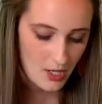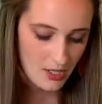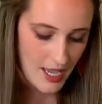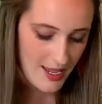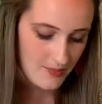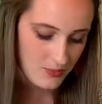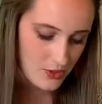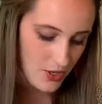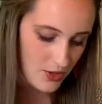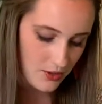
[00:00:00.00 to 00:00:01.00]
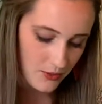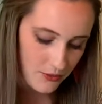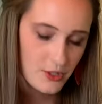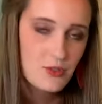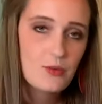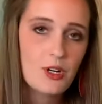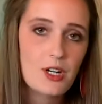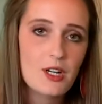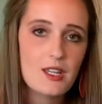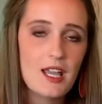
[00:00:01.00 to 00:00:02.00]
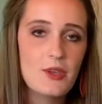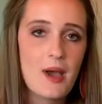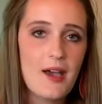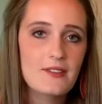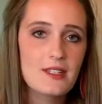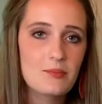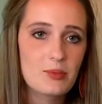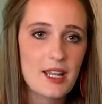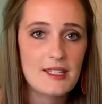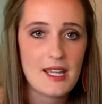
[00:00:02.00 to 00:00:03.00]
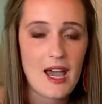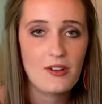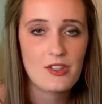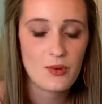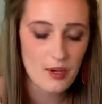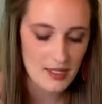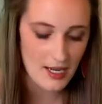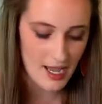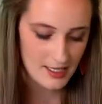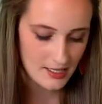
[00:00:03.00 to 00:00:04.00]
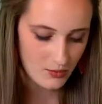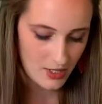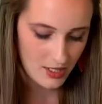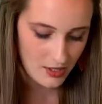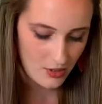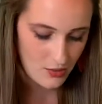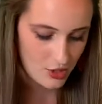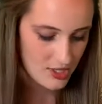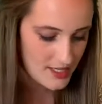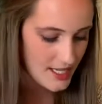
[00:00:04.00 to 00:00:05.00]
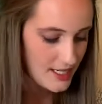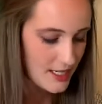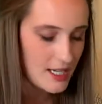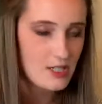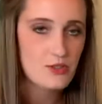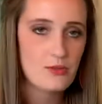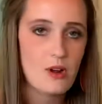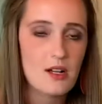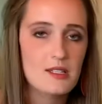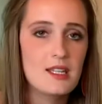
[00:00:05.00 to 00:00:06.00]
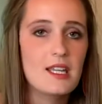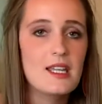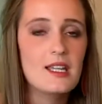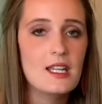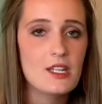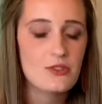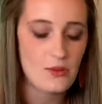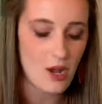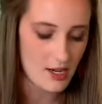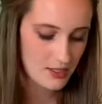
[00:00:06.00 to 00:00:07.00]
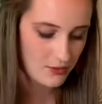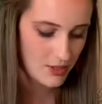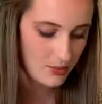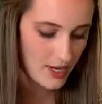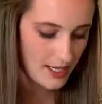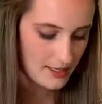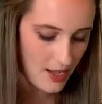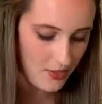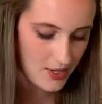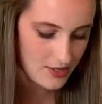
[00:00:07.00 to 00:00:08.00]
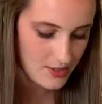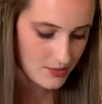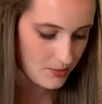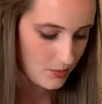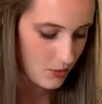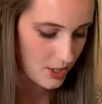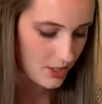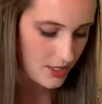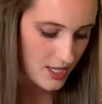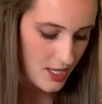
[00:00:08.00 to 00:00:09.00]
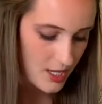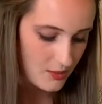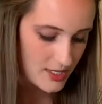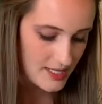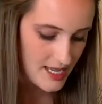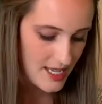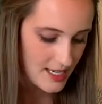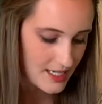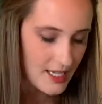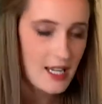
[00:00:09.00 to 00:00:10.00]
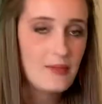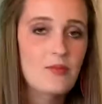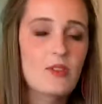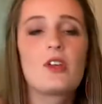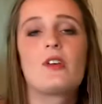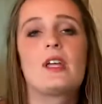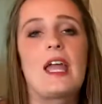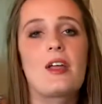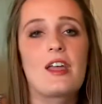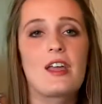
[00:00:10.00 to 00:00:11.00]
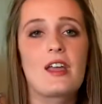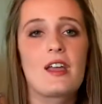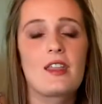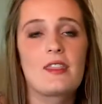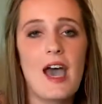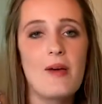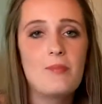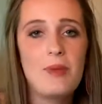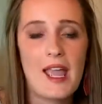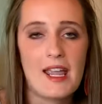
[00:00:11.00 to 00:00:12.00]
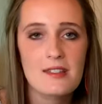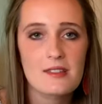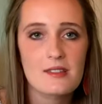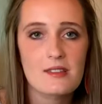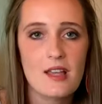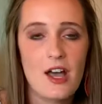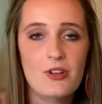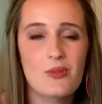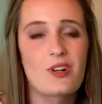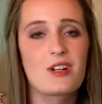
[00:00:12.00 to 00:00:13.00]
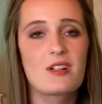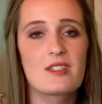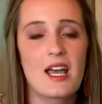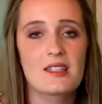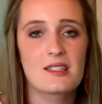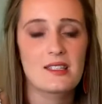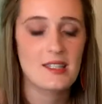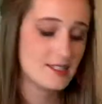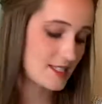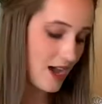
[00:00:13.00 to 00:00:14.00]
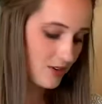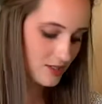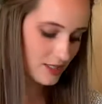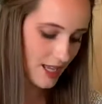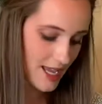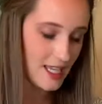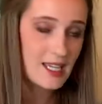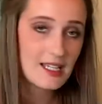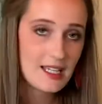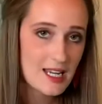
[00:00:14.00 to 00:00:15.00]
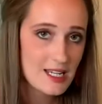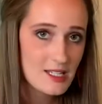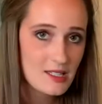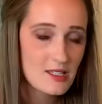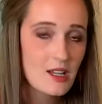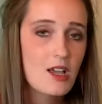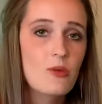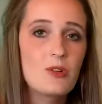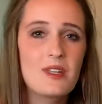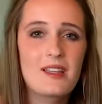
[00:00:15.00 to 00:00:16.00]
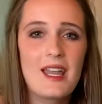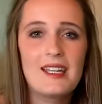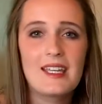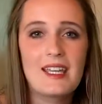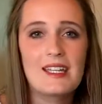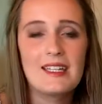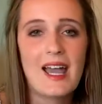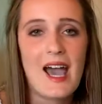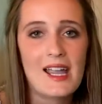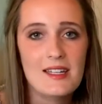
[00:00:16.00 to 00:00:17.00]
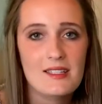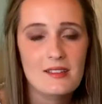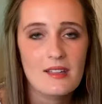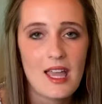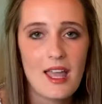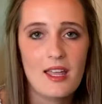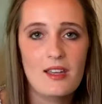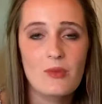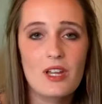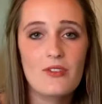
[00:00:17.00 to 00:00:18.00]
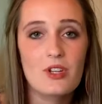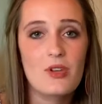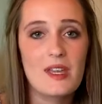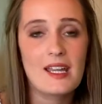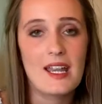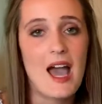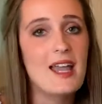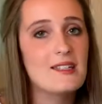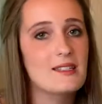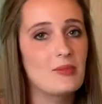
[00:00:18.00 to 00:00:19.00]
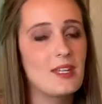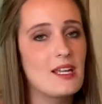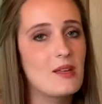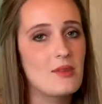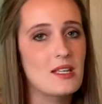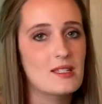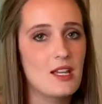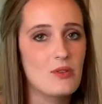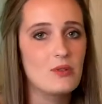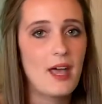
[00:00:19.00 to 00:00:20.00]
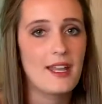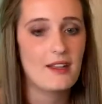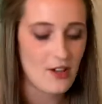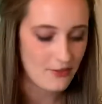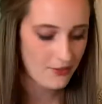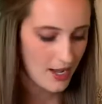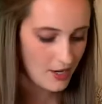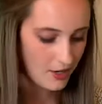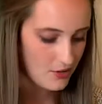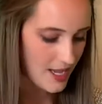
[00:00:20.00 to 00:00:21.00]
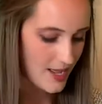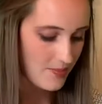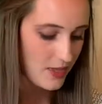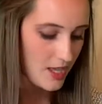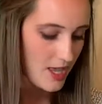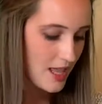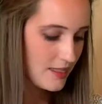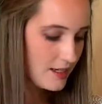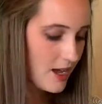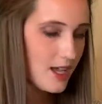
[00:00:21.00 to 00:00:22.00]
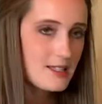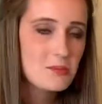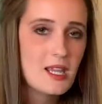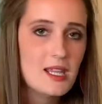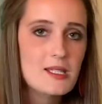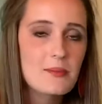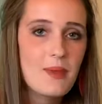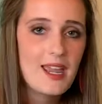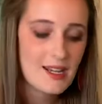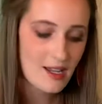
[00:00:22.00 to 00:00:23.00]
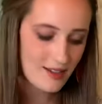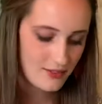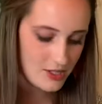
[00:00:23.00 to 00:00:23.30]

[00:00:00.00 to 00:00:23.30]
Okay, so the first word that you have to break down is the one that I did with you, which is igneous rocks. And igneous rocks, if we break down this word, we see igni. Okay, that base, other words that sound like igneous would be like ignite. And whenever you ignite something, it means that you light it on fire, okay? And then us means made of.